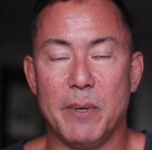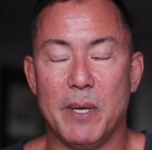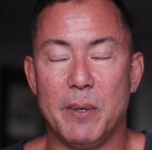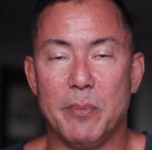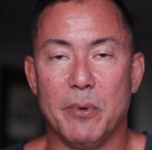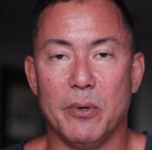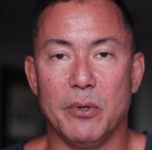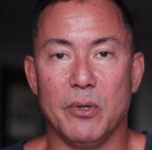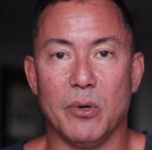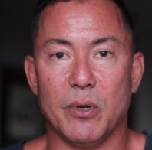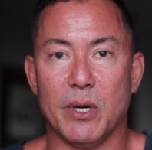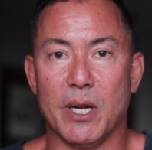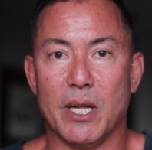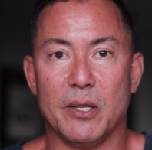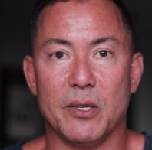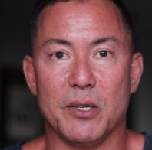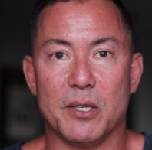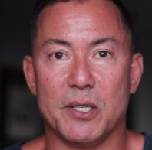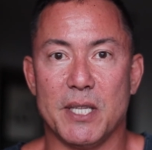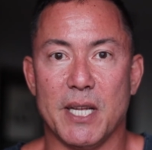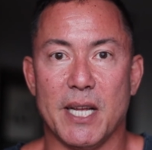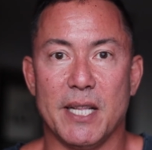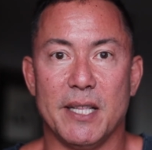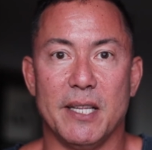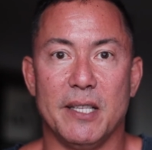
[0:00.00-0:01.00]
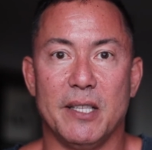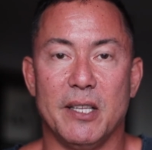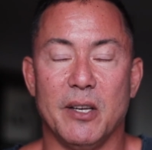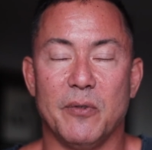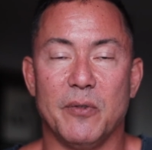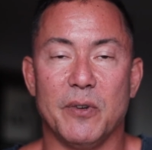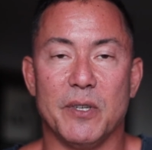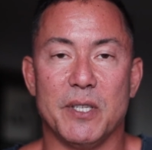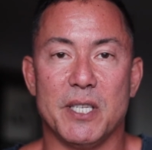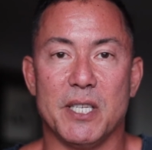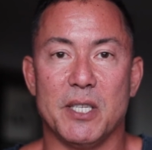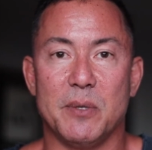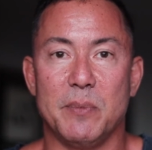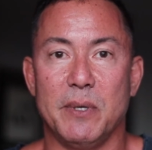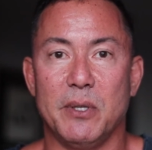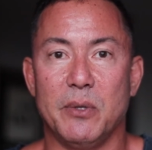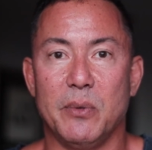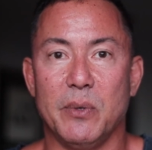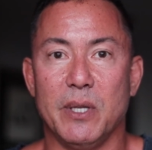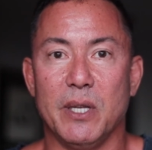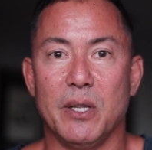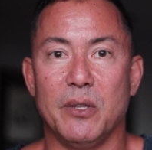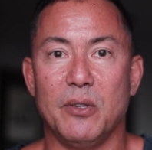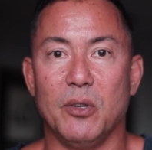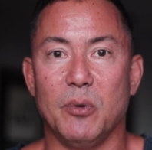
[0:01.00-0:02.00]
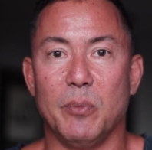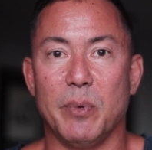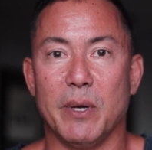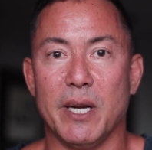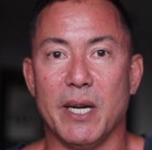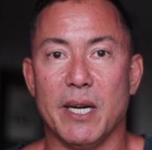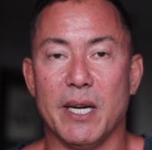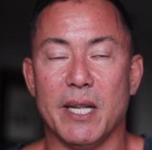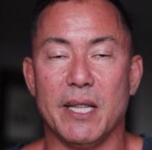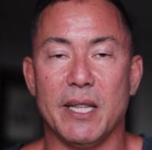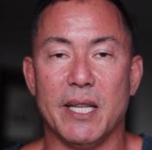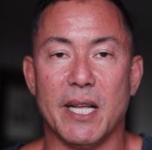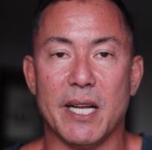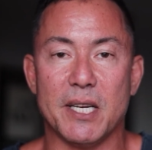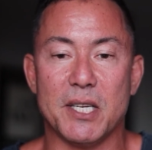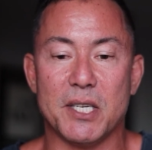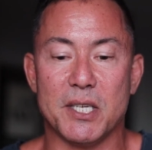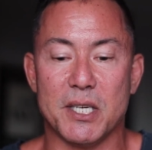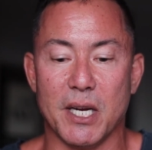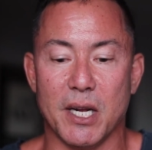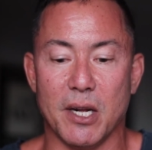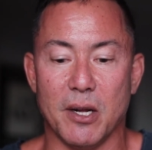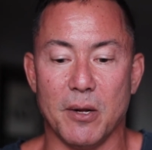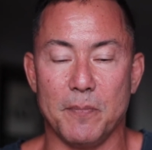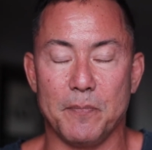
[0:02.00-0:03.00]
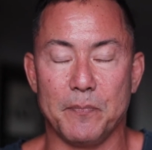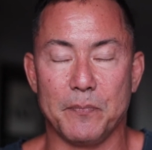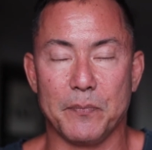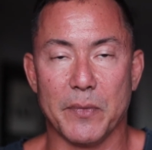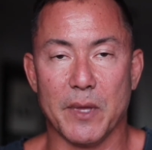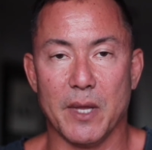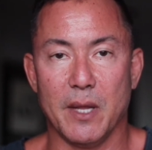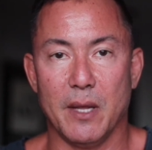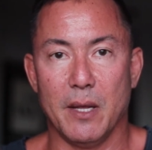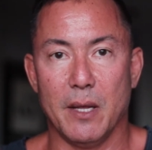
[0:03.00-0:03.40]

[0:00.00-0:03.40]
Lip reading: people don't understand the differences between the two. But in a nutshell,